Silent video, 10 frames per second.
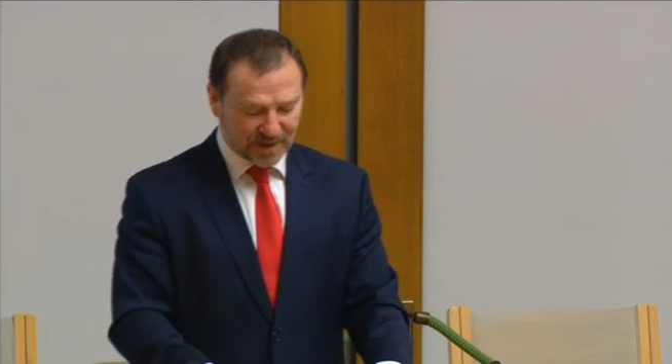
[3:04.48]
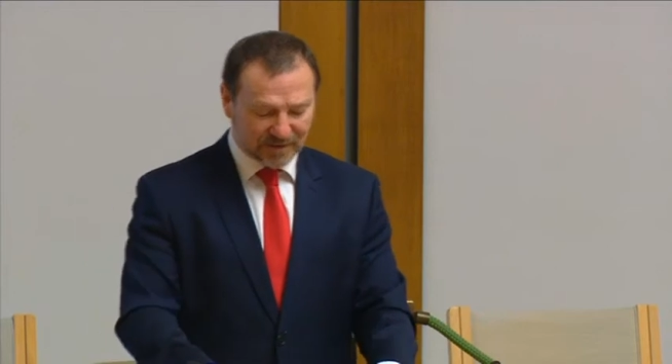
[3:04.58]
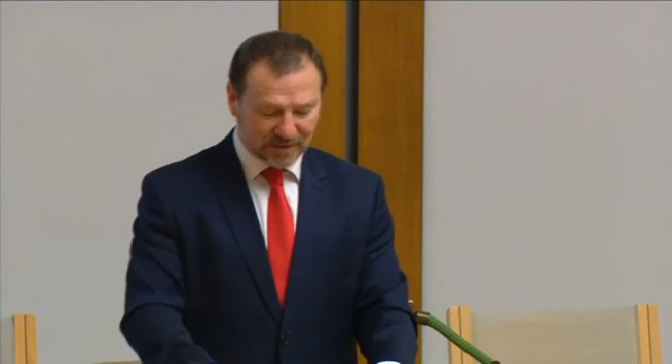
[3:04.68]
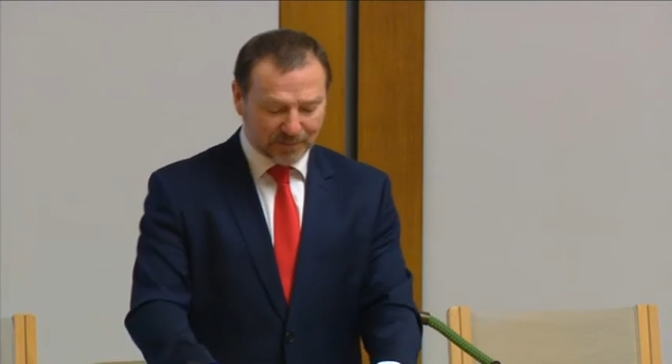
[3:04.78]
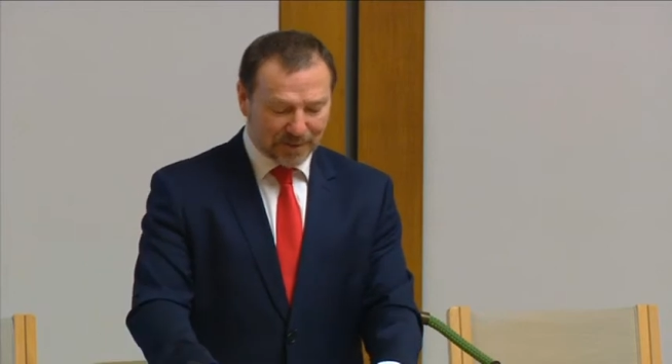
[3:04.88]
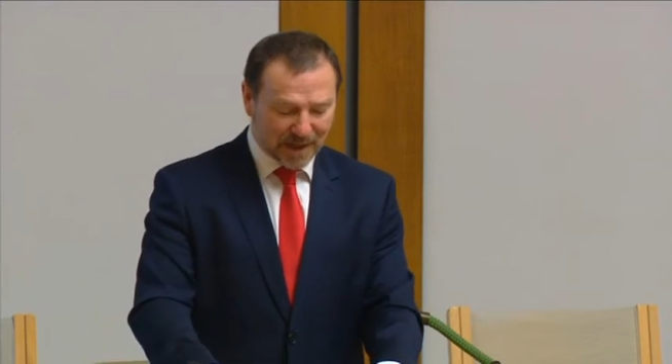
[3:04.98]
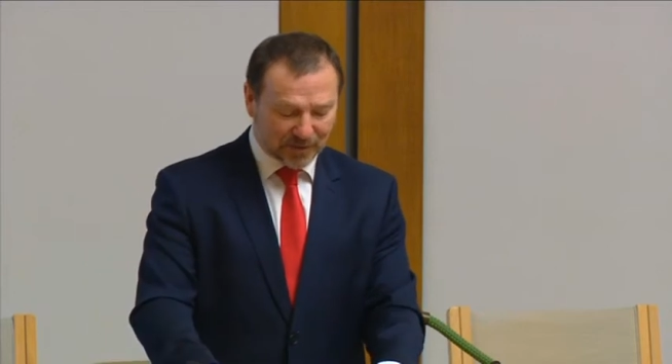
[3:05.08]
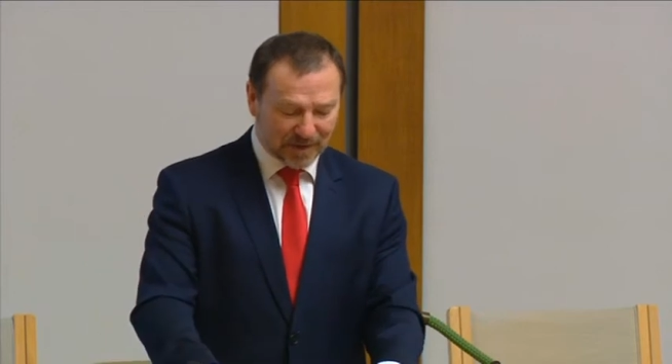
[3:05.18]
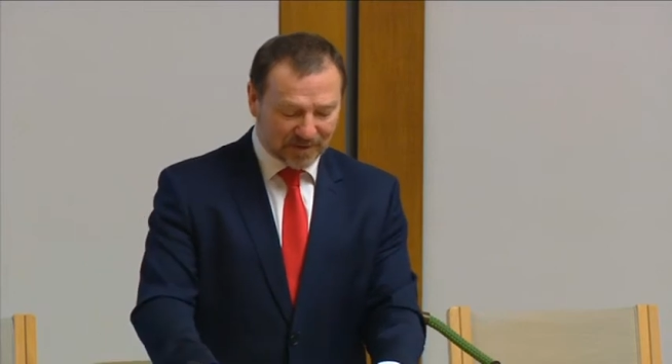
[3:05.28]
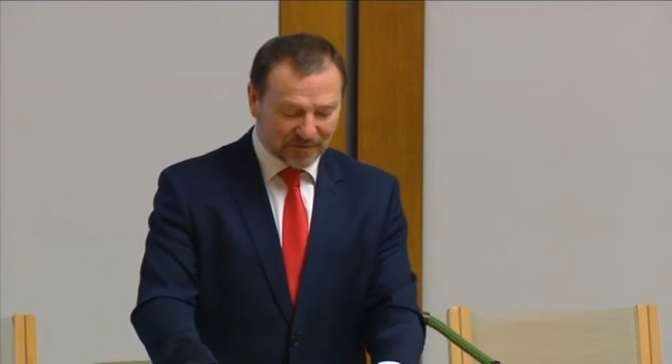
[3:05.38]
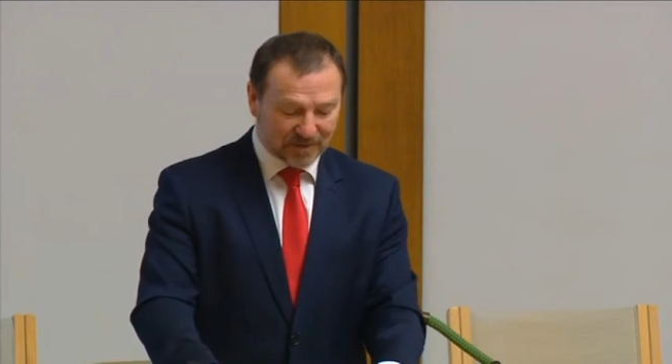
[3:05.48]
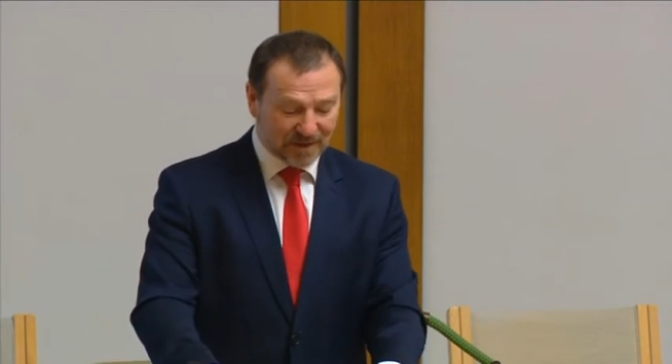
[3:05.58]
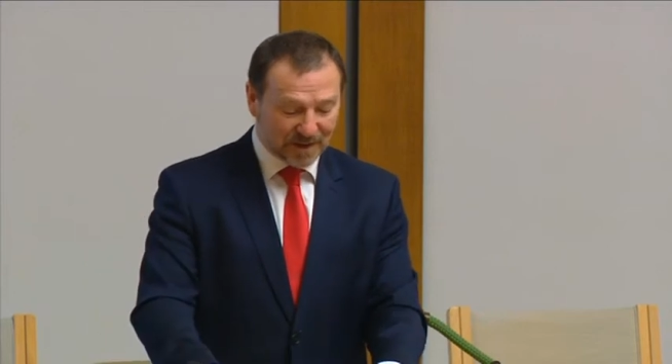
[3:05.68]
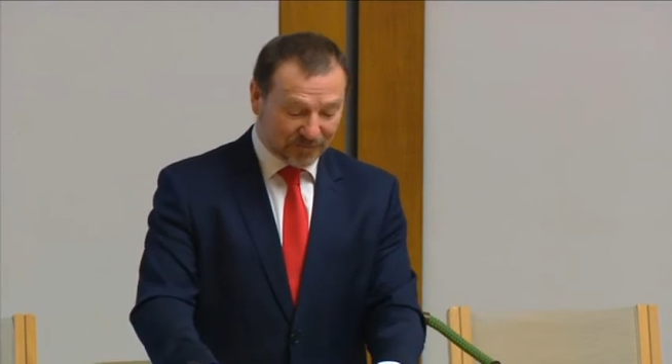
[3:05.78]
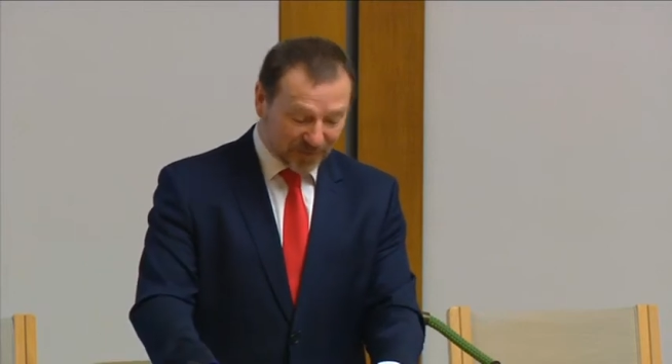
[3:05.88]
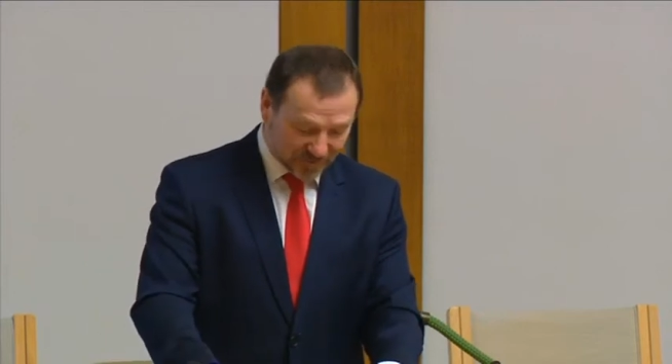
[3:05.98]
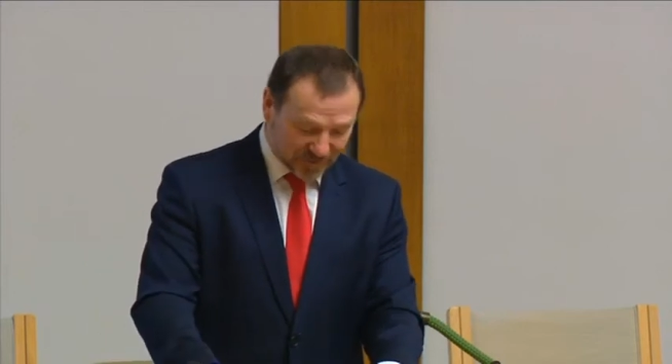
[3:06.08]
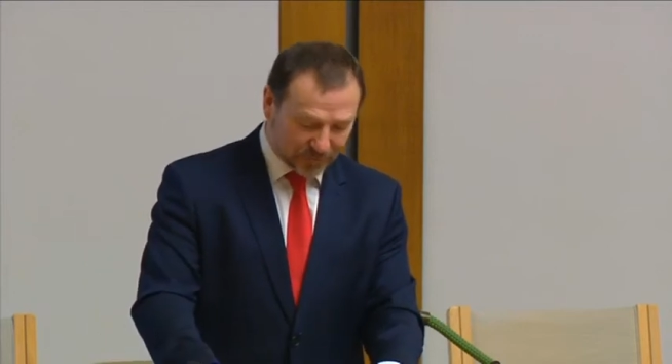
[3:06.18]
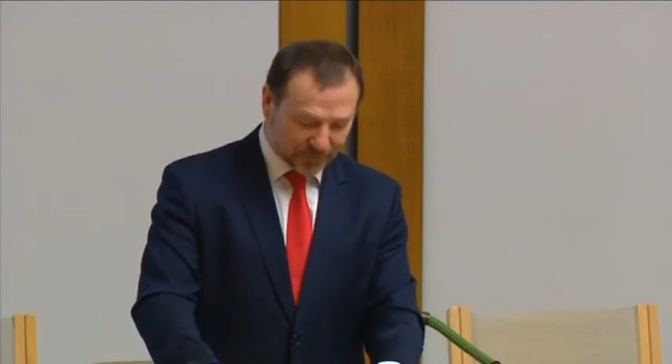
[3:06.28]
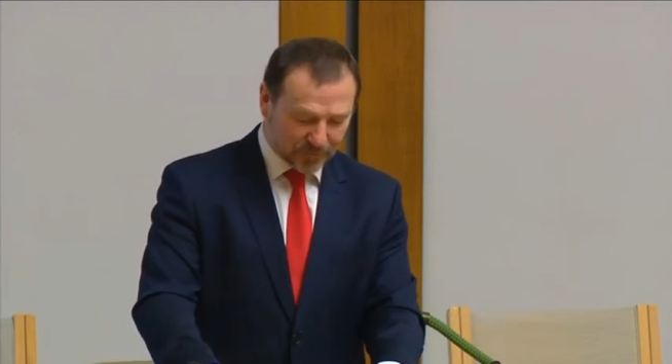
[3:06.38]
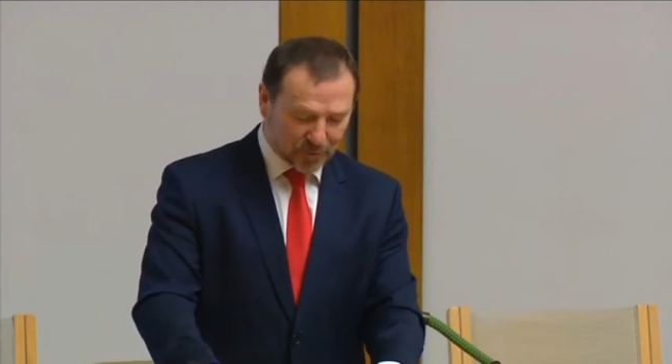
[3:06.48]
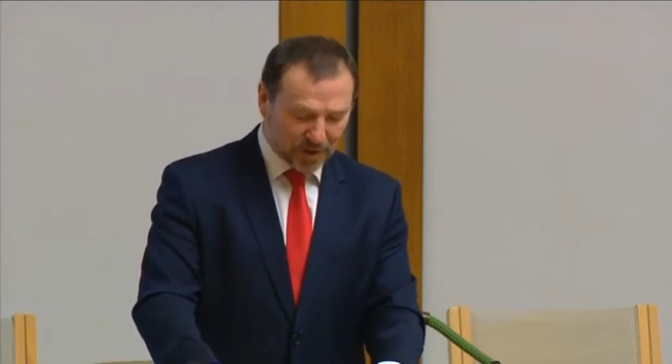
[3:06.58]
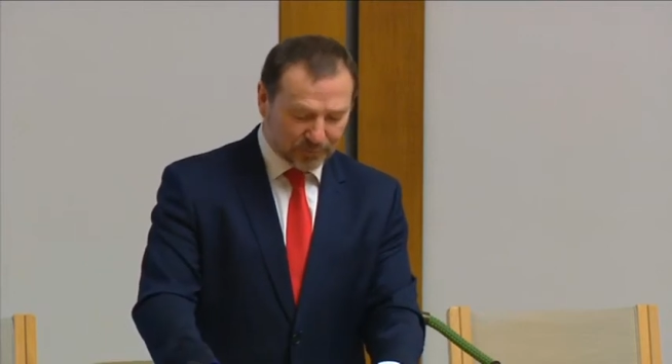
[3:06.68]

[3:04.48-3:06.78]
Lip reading: ethnic backgrounds, if they suffer from high